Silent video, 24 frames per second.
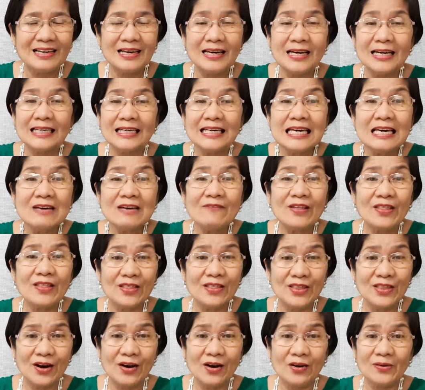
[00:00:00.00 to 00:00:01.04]
even
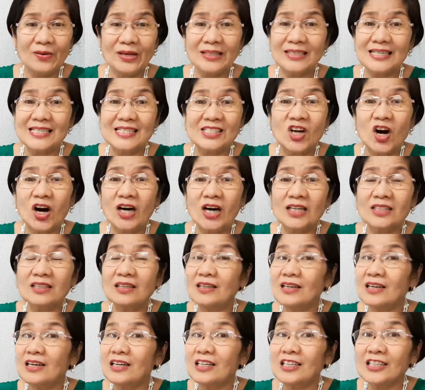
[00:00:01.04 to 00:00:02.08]
though it is not
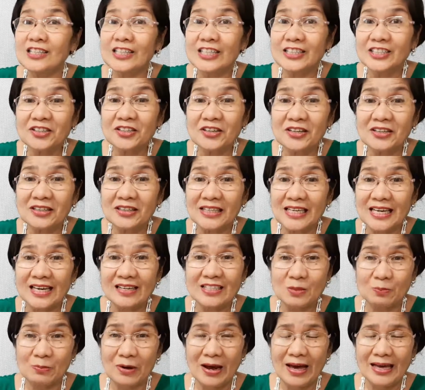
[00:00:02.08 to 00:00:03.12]
literally
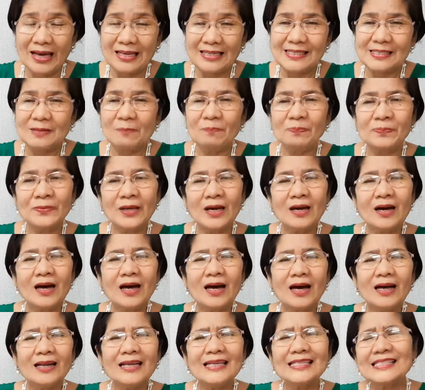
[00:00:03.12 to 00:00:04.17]
expressed.
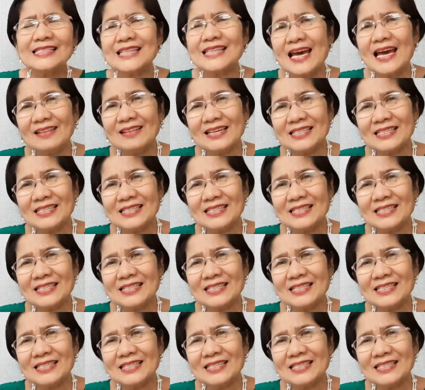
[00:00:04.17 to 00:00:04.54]
Let's take this